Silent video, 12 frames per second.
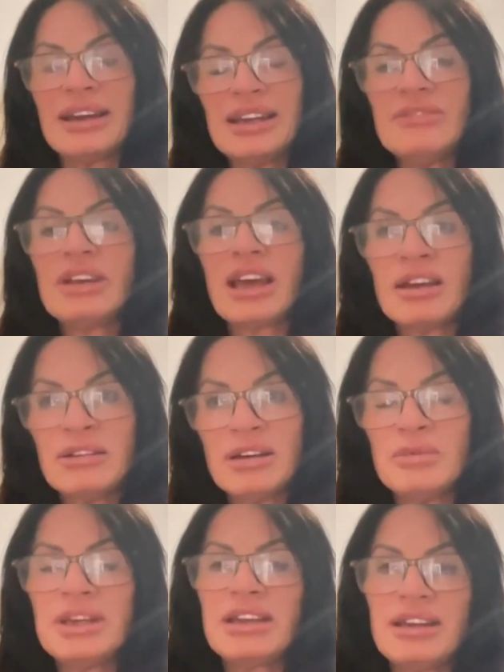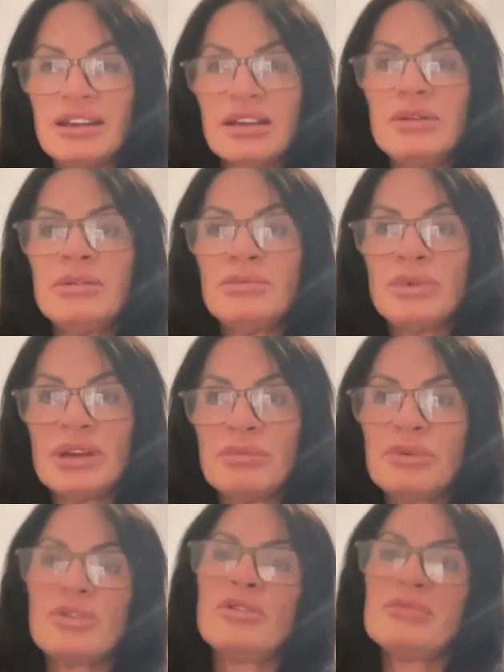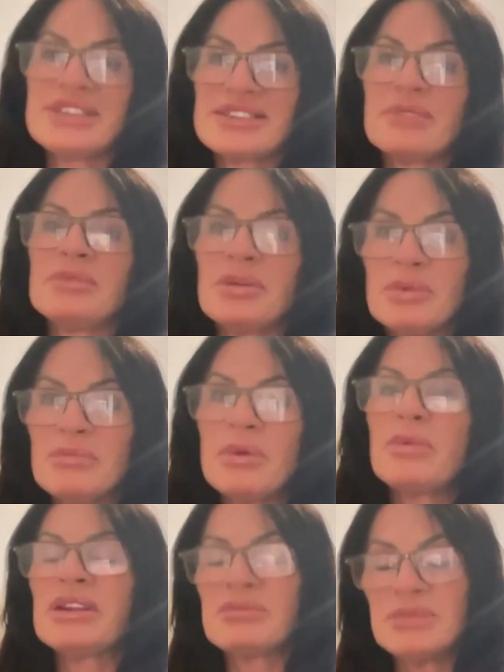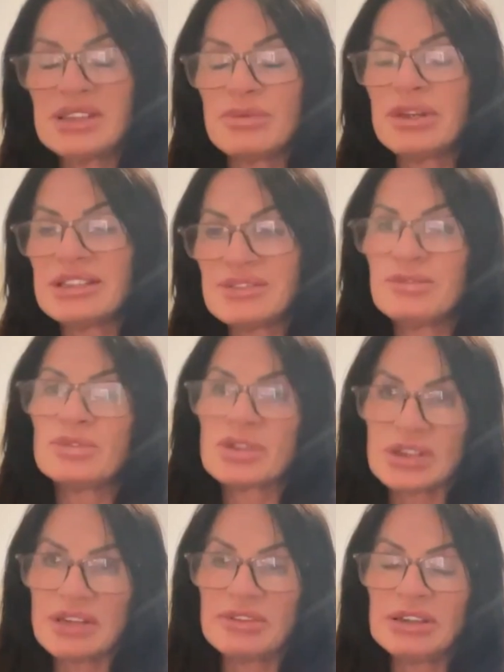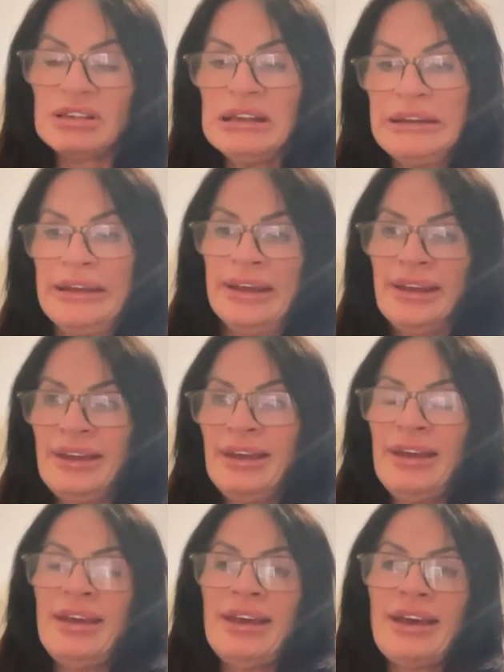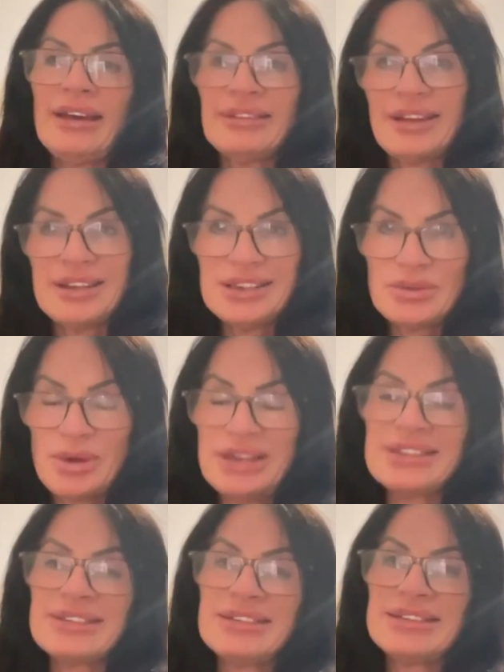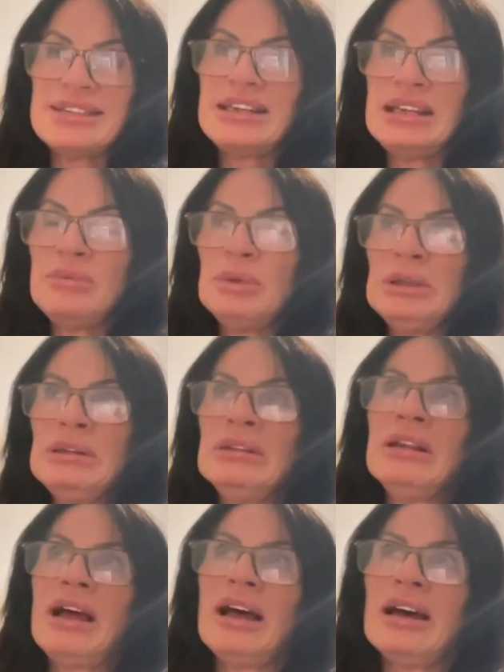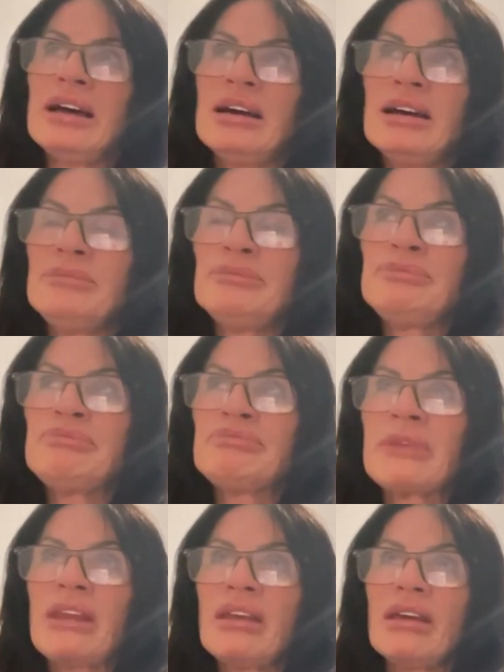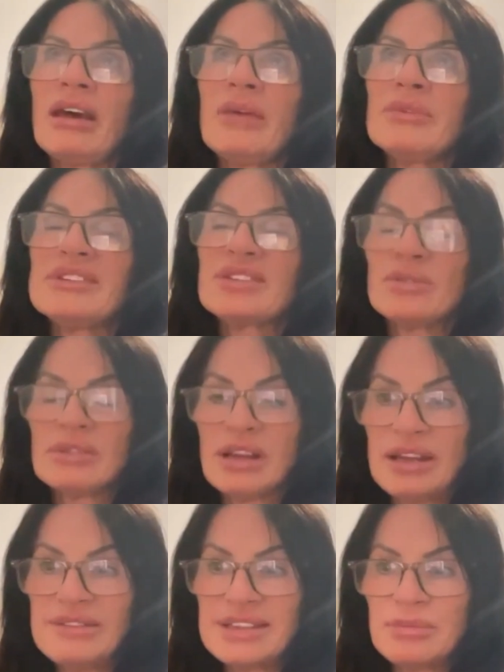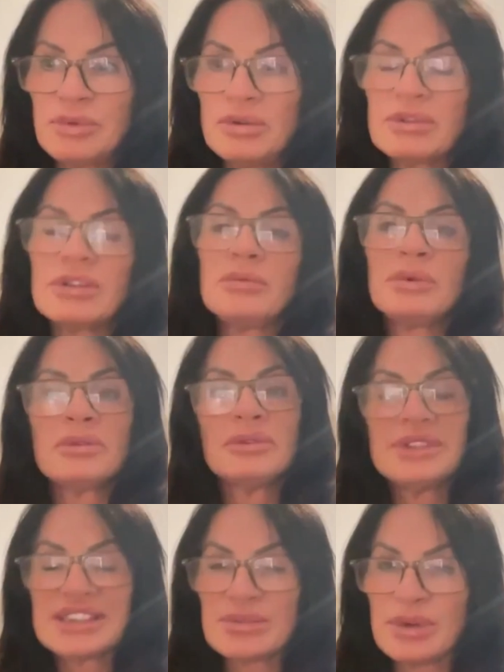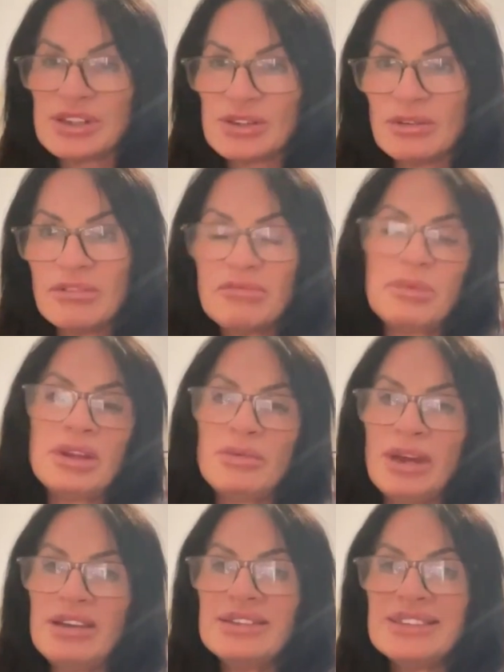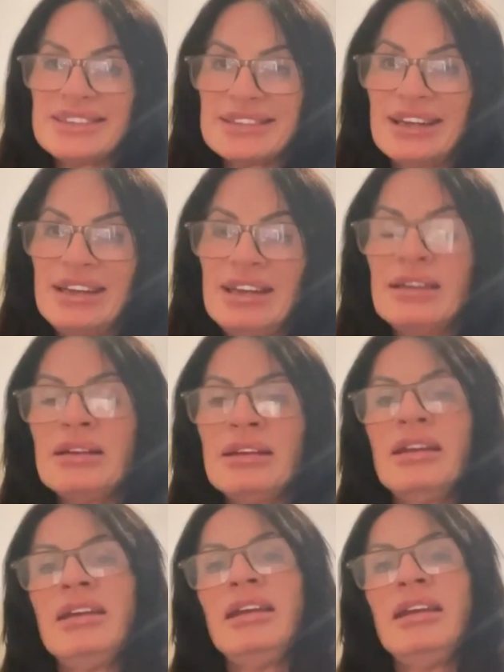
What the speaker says: And I even got out a week early with the promise somebody would be with me 24/7. I died twice on the table. I was on life support. They were going to switch it off by the Wednesday.